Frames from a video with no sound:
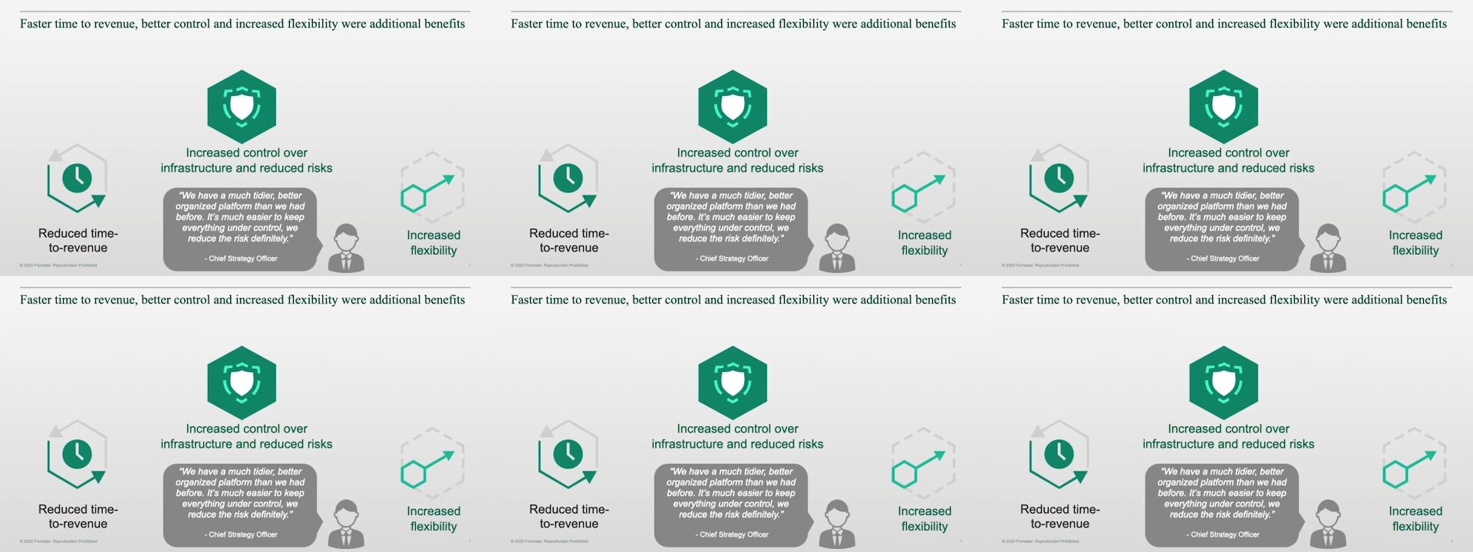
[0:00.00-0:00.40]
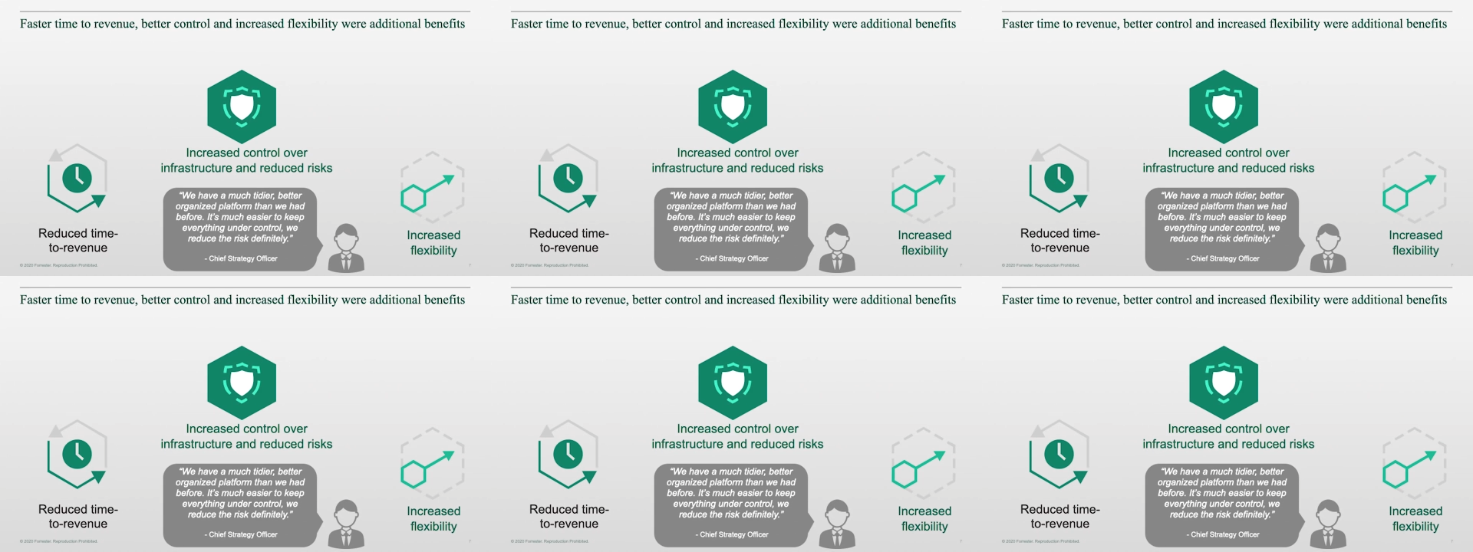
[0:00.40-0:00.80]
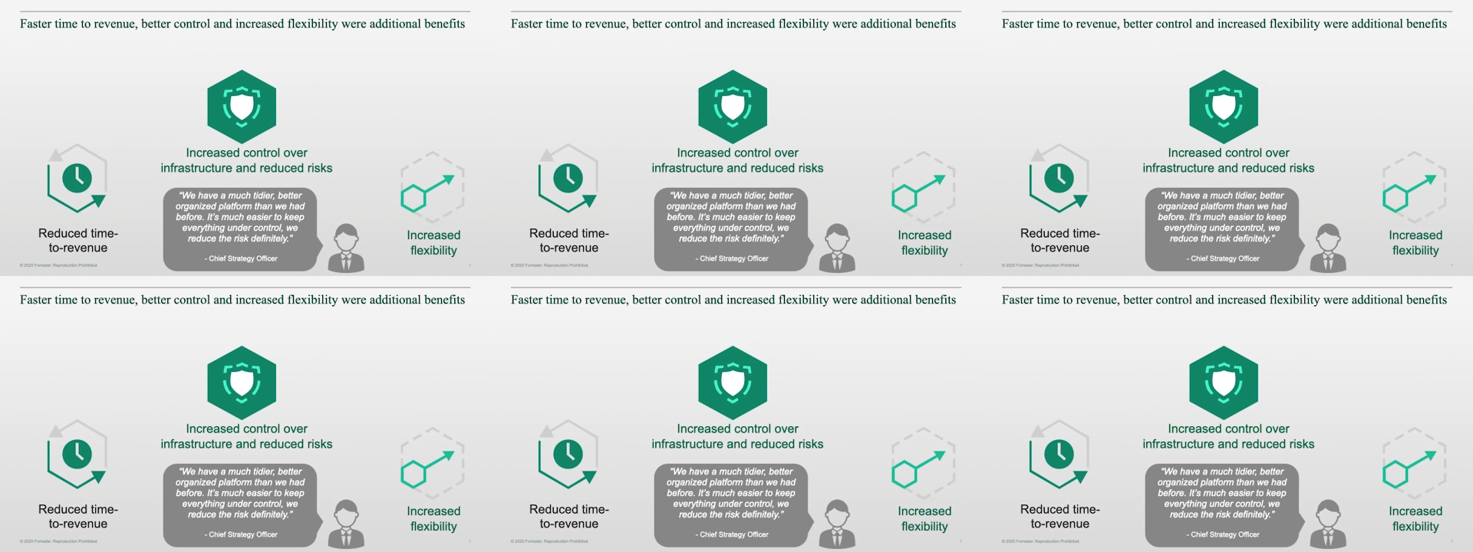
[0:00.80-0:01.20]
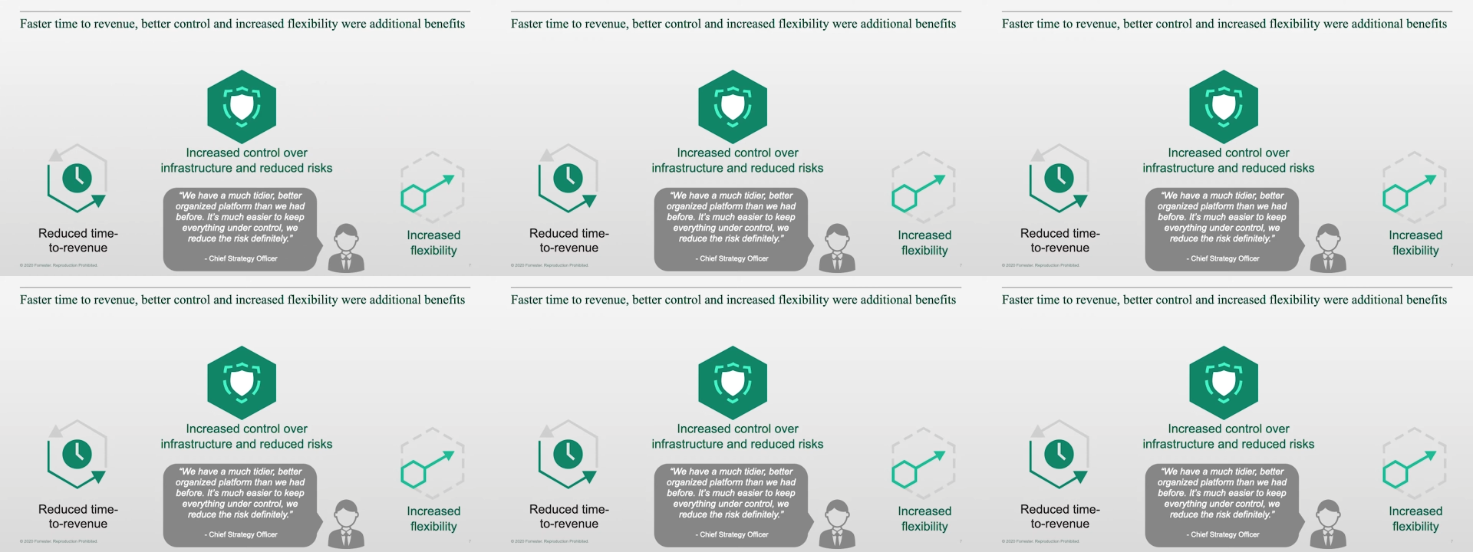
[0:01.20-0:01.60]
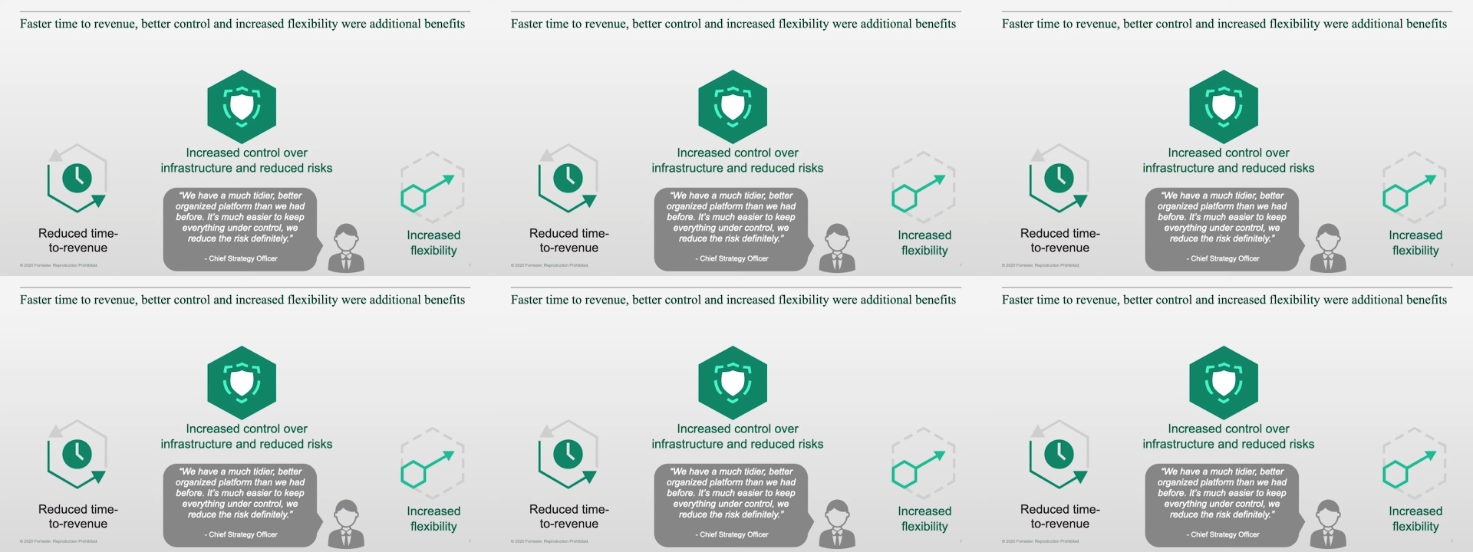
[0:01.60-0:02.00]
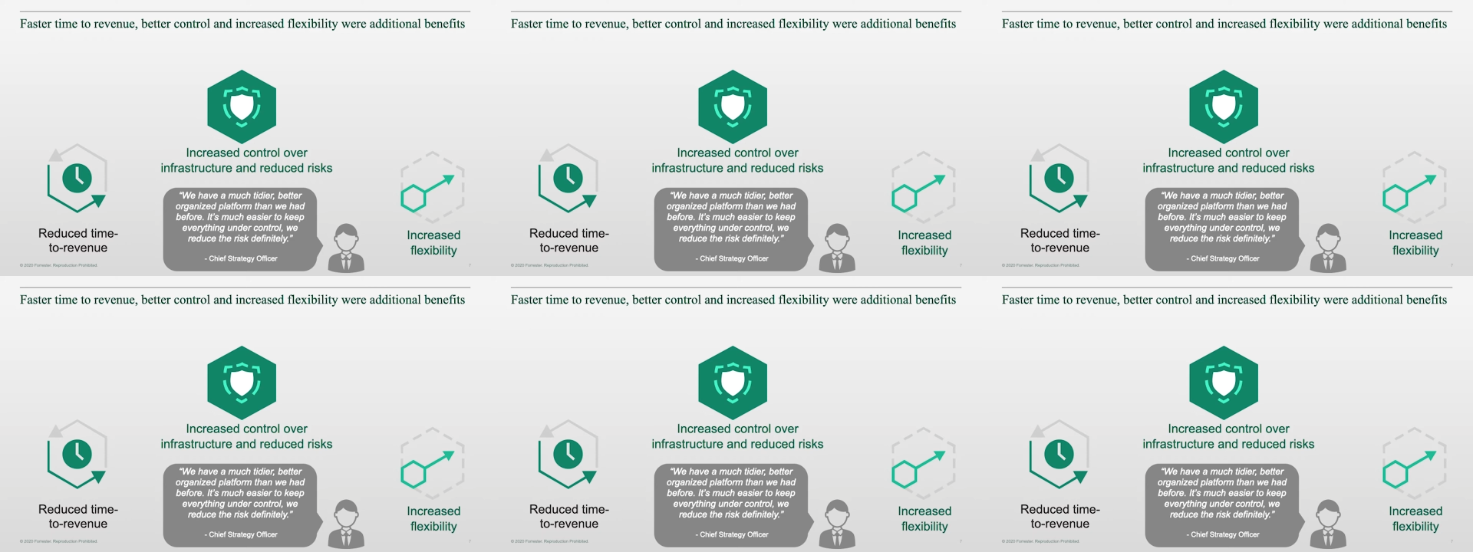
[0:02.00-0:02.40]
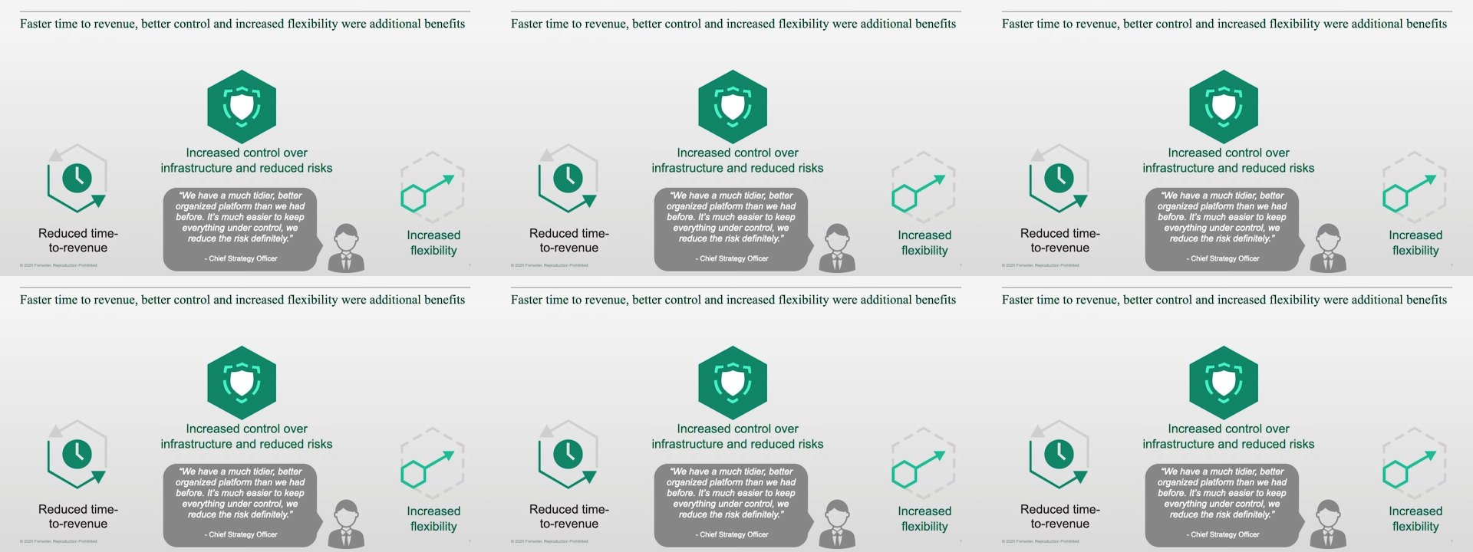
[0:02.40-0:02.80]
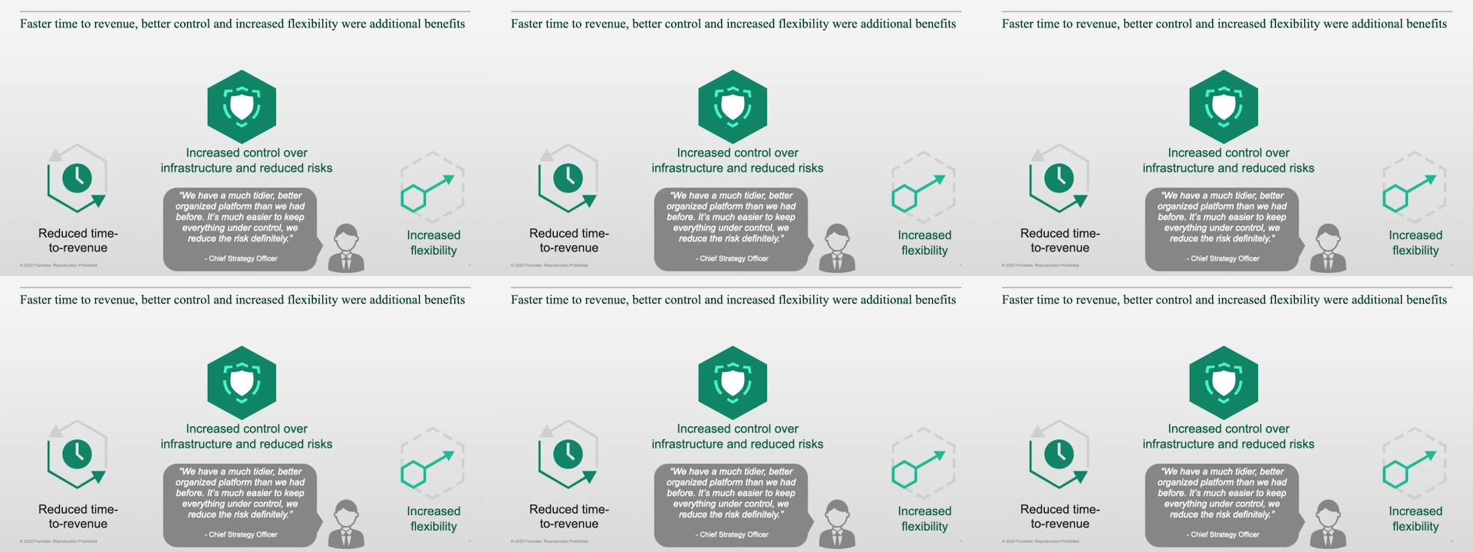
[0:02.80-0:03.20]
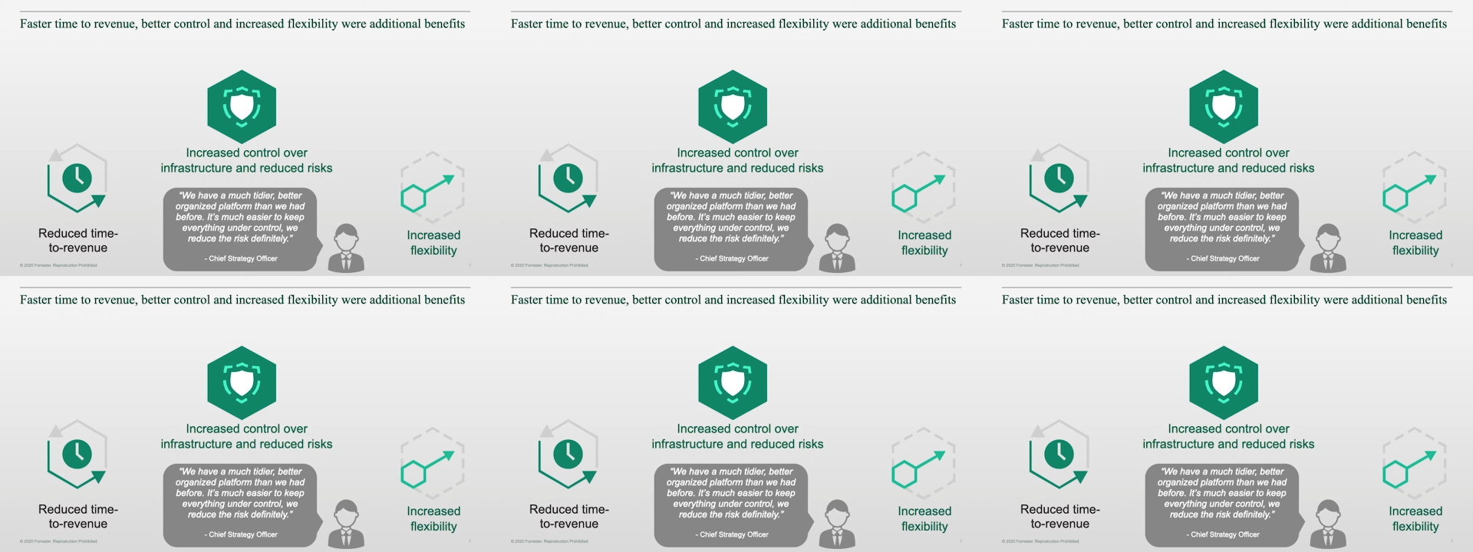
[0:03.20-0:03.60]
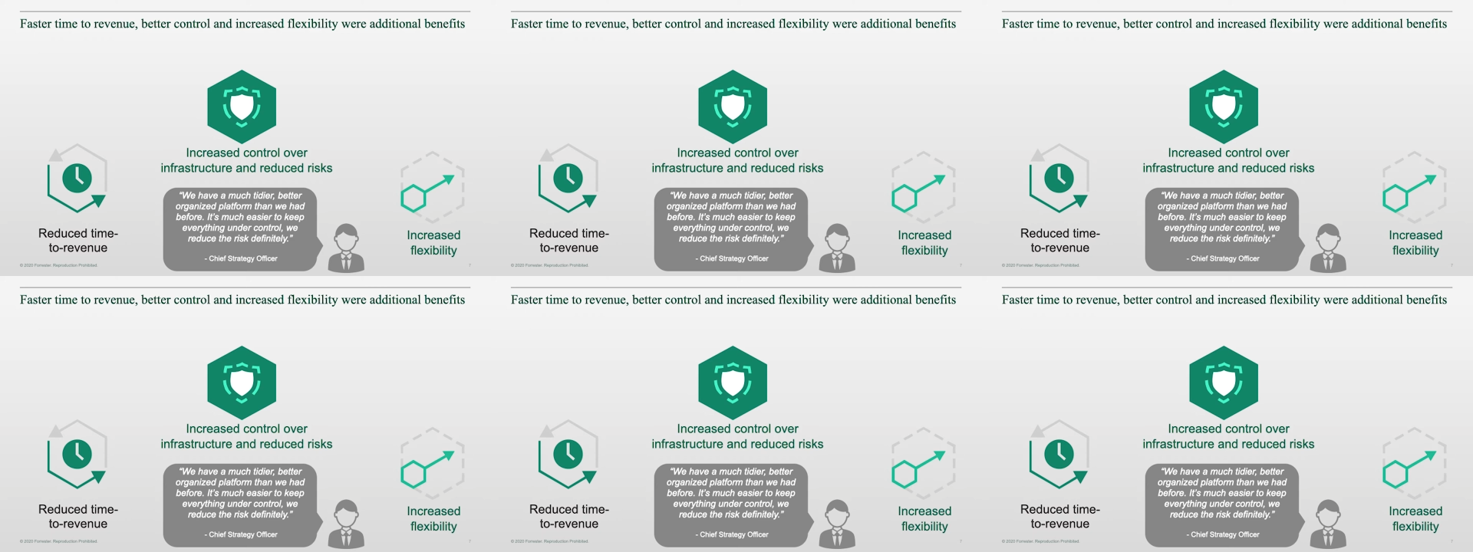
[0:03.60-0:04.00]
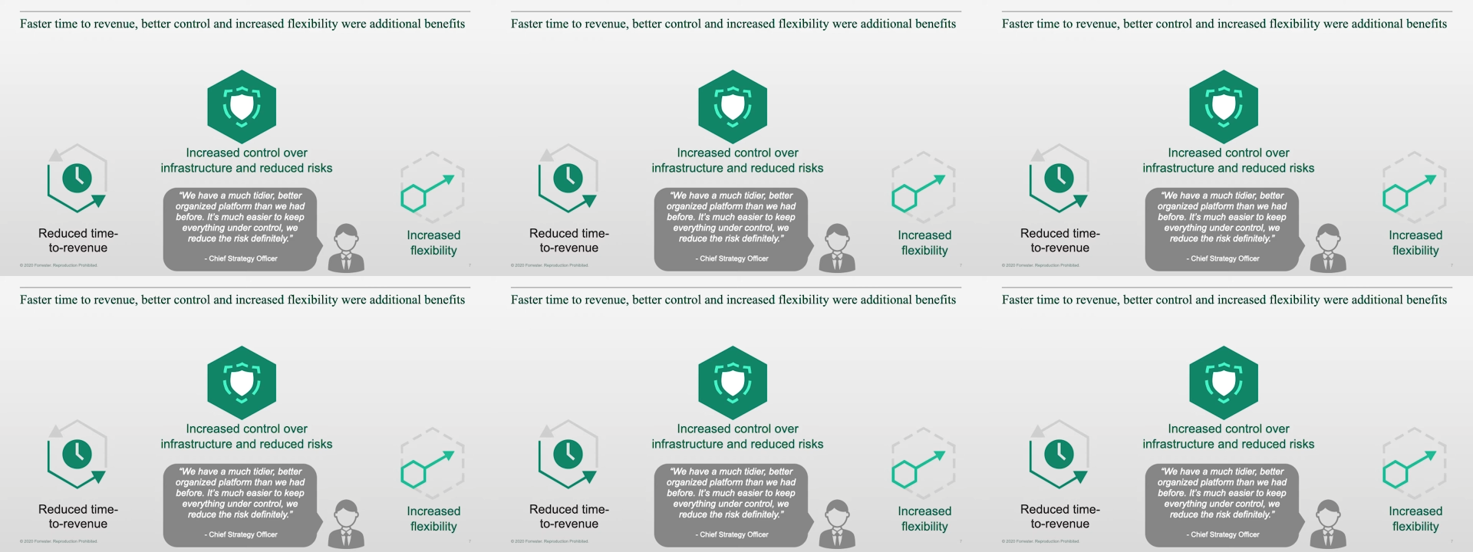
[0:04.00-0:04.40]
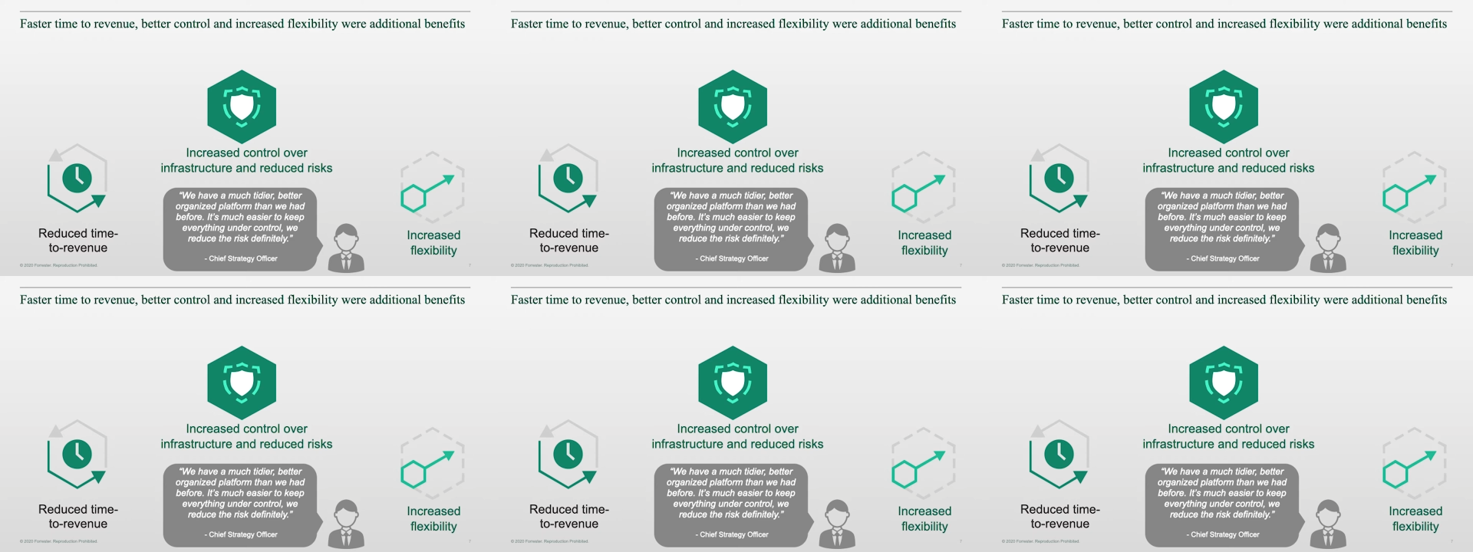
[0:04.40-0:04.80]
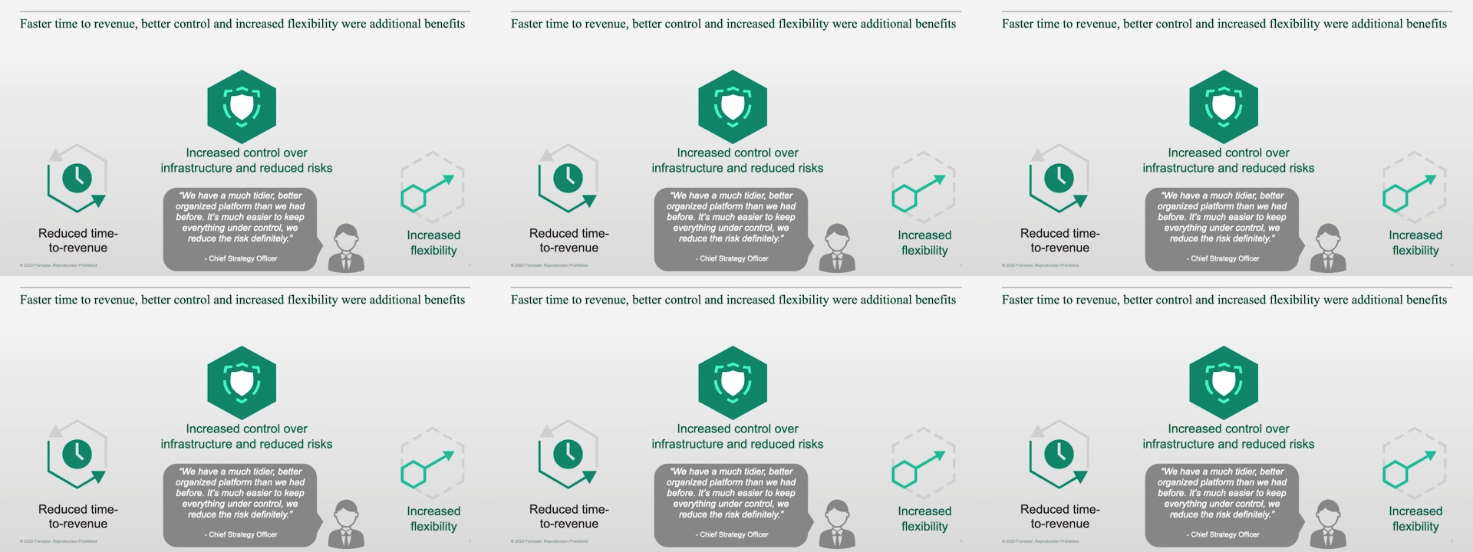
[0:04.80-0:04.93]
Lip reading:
No face is visible, so there are no lips to read.